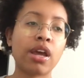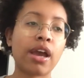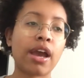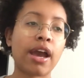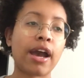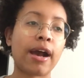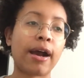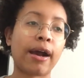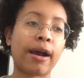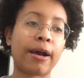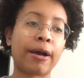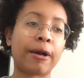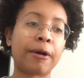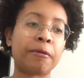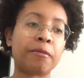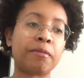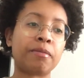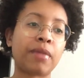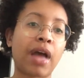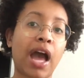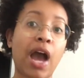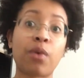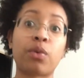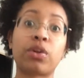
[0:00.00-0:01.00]

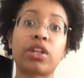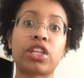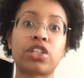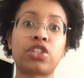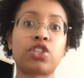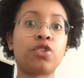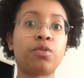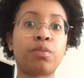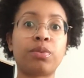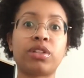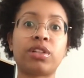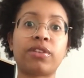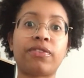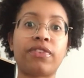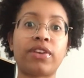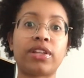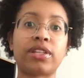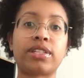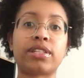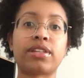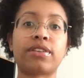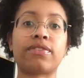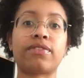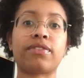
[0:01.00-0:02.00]
I would get super
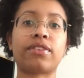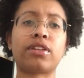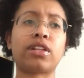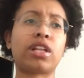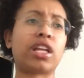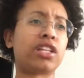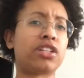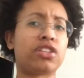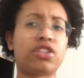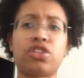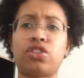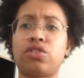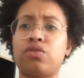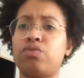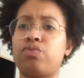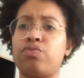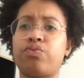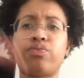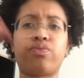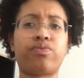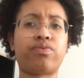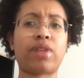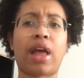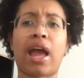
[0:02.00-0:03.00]
defensive. And
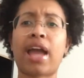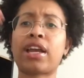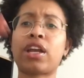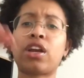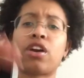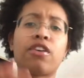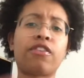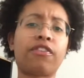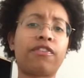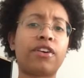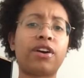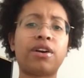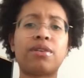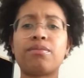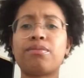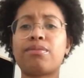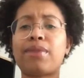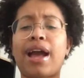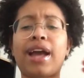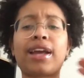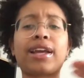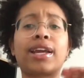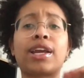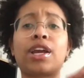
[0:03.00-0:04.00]
I
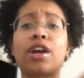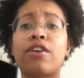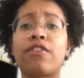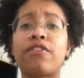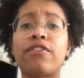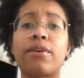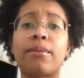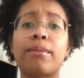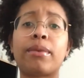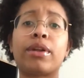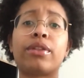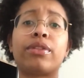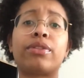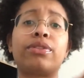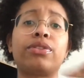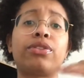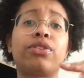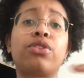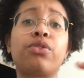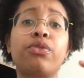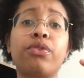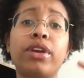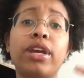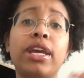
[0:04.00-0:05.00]
can go from a
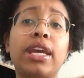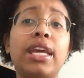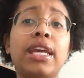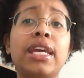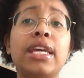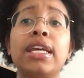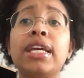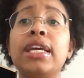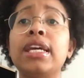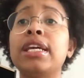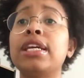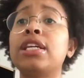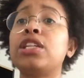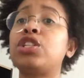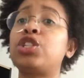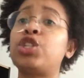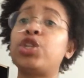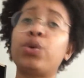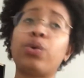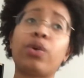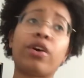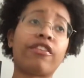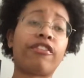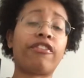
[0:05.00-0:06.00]
3
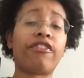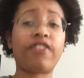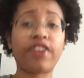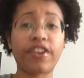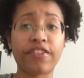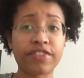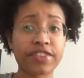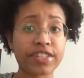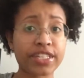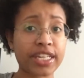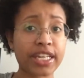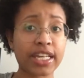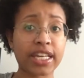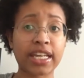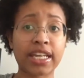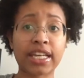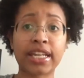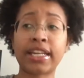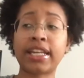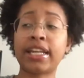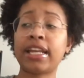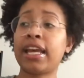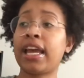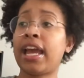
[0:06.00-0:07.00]
to a
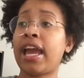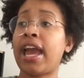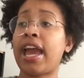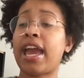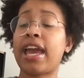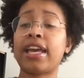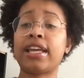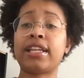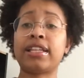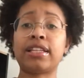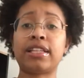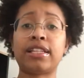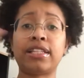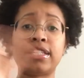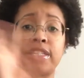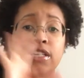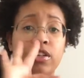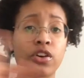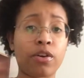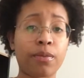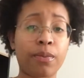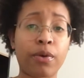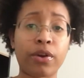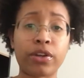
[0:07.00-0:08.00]
15 in
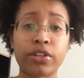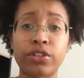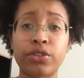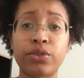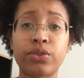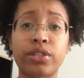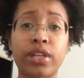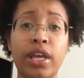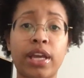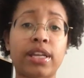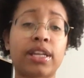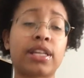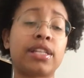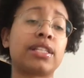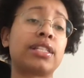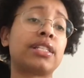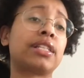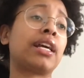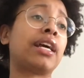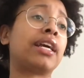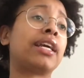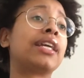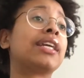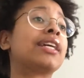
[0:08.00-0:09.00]
0.2 seconds.
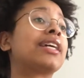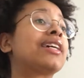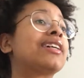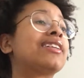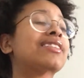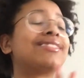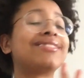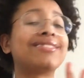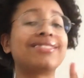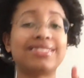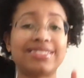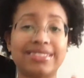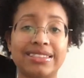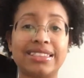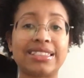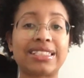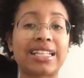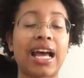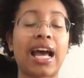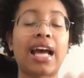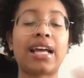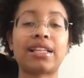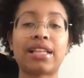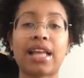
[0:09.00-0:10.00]
Like
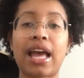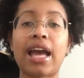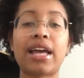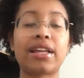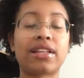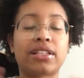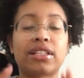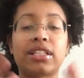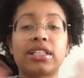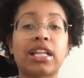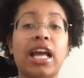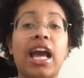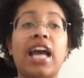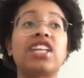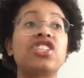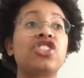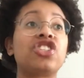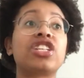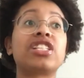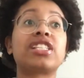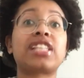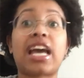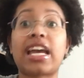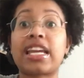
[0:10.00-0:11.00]
I
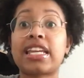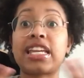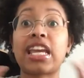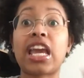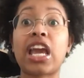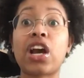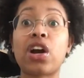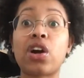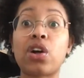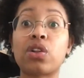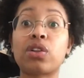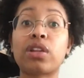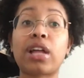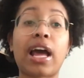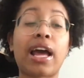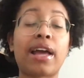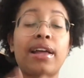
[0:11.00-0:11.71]
yell.